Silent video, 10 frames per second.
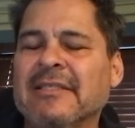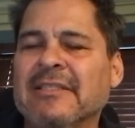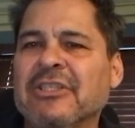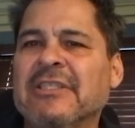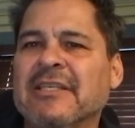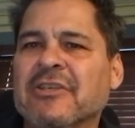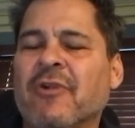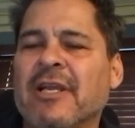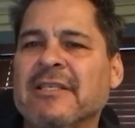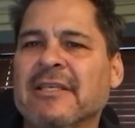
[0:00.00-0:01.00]
she says,
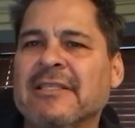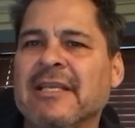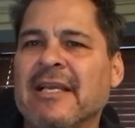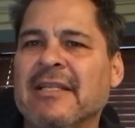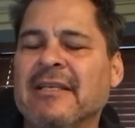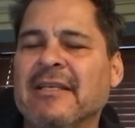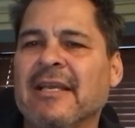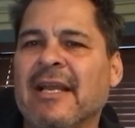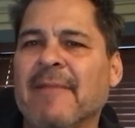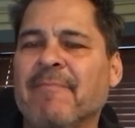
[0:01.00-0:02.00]
Chris, I said,
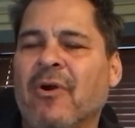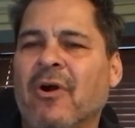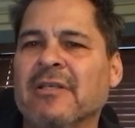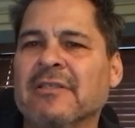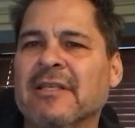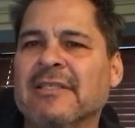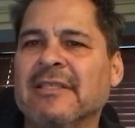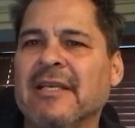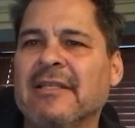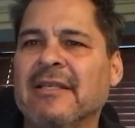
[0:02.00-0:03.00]
and I pause and I
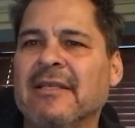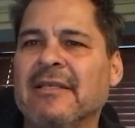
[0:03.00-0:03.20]
said,